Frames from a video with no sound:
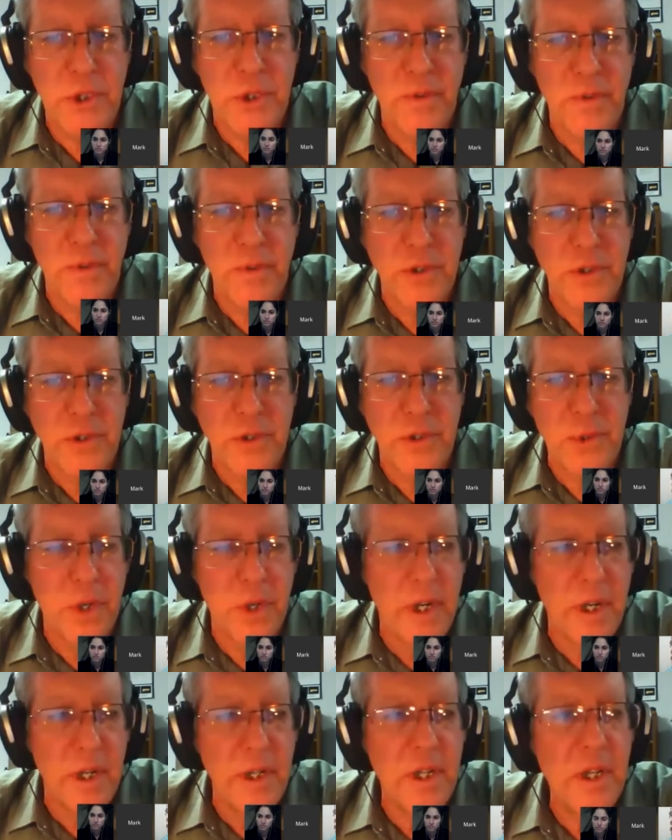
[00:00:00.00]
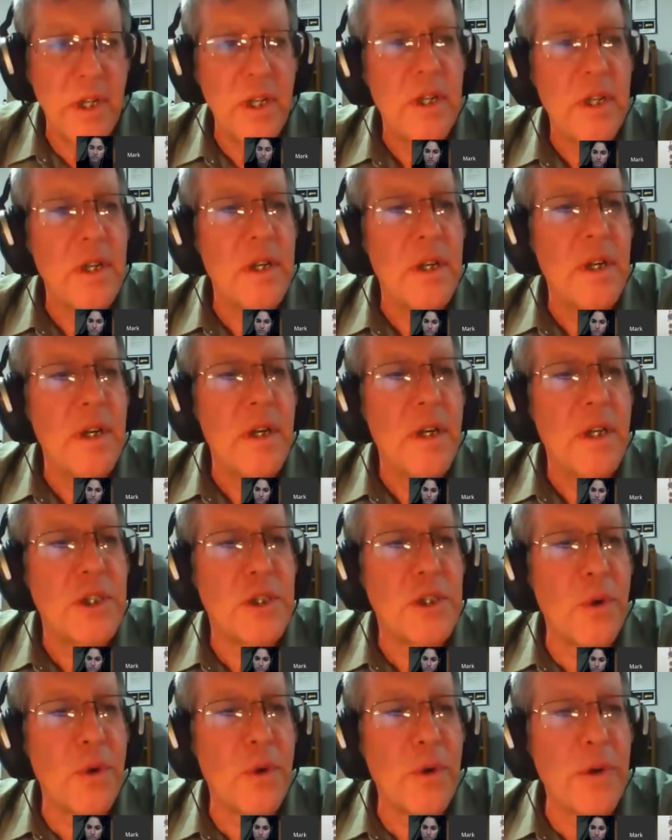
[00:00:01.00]
over to
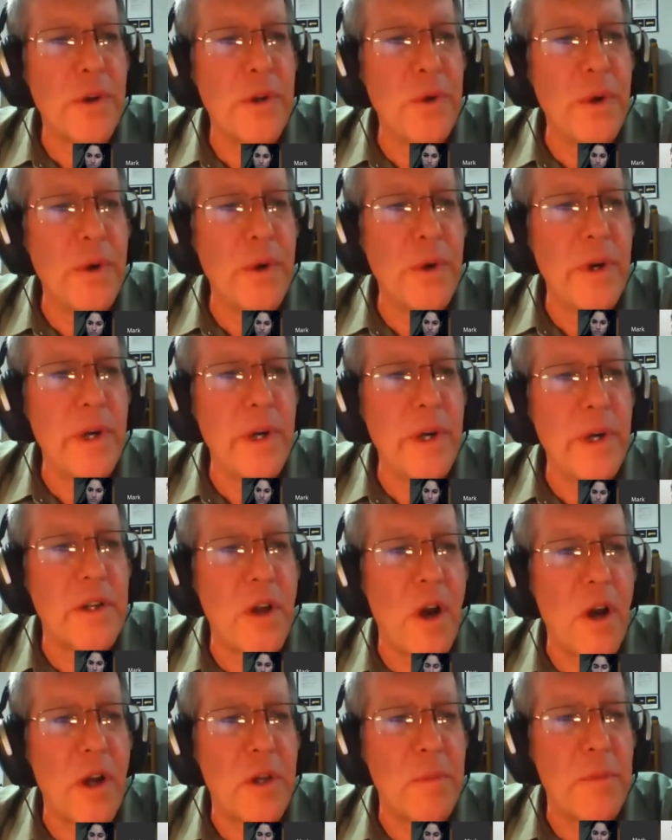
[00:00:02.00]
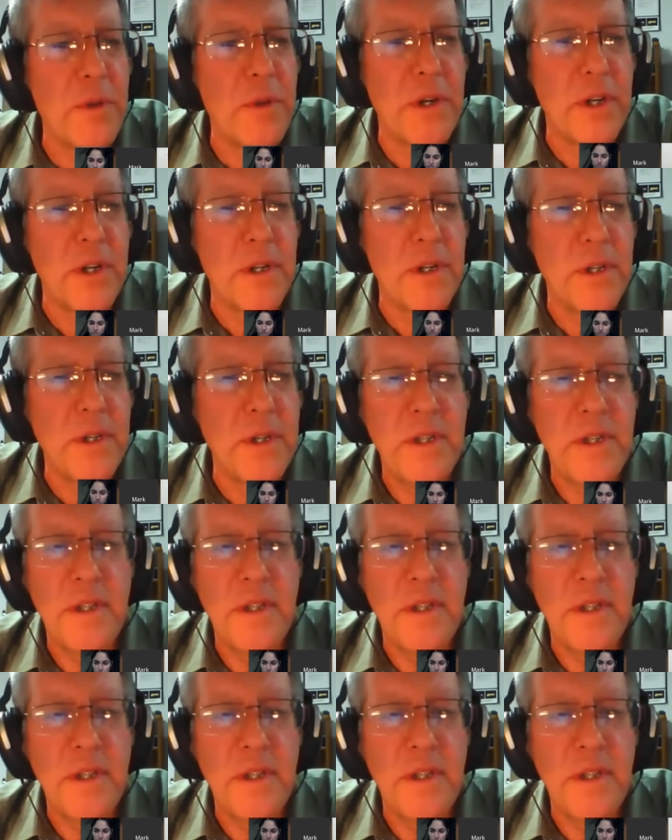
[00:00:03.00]
showing you a document here.